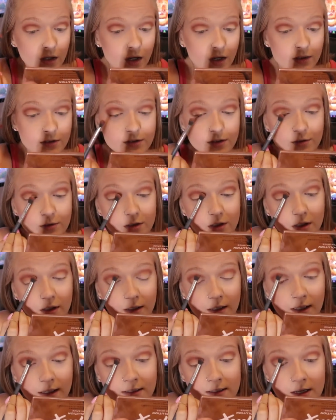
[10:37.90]
Also
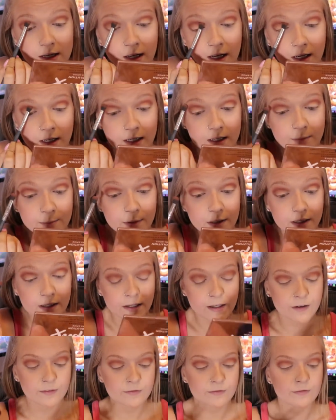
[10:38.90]
took a tiny bit
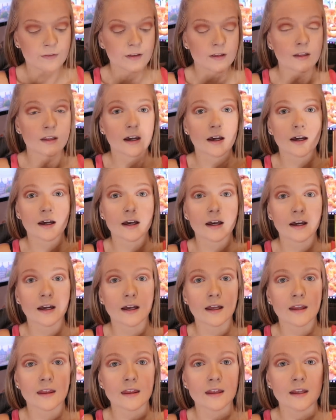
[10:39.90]
of
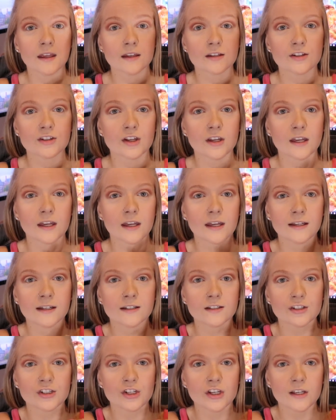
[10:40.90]
uh, the
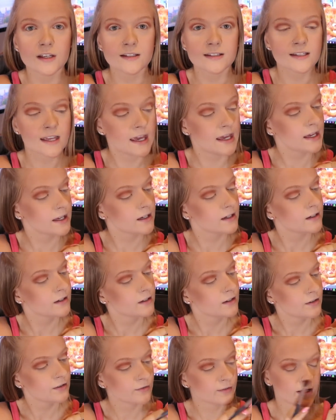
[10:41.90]
shade Cheesecake
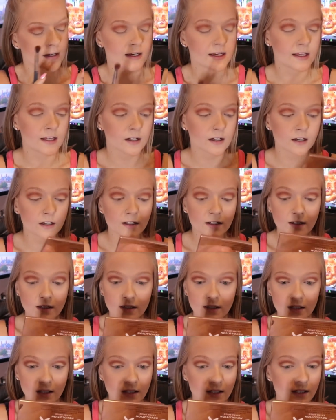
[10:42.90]
right here
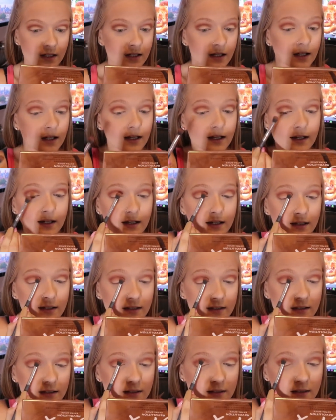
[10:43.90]

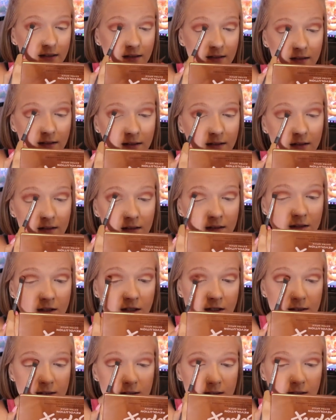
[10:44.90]
and
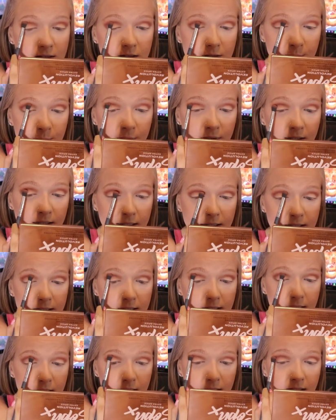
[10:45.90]
just to
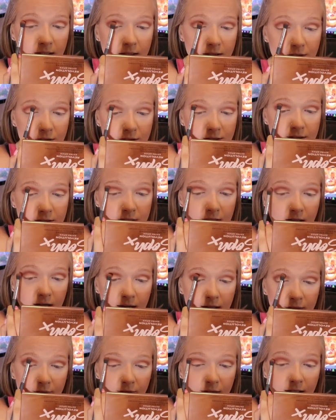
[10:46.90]
blend it in, just to
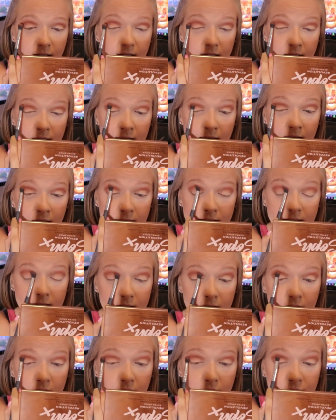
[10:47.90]
kind of like connect the
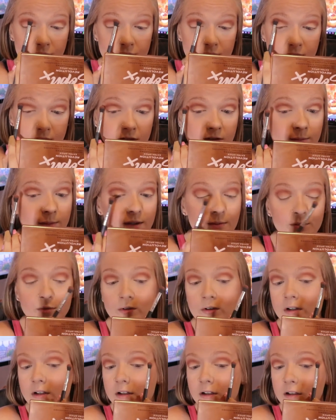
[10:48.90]
colors a little bit
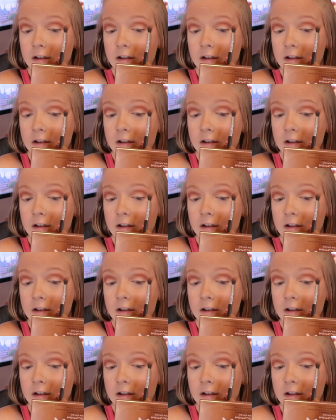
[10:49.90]
more.